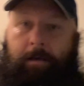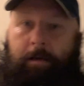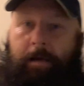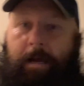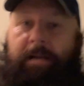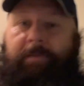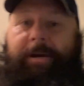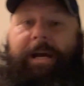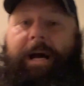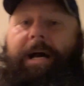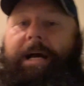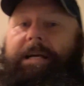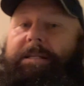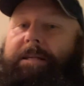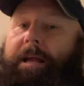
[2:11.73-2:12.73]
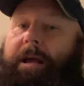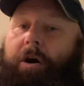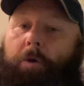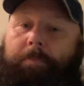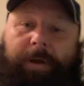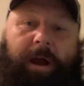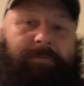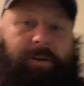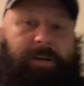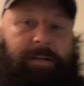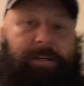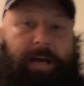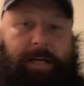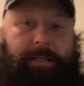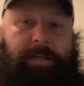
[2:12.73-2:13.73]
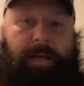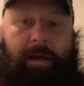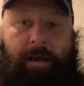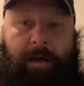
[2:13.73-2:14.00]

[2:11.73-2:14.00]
Anyway, guys, hope you're having a good night.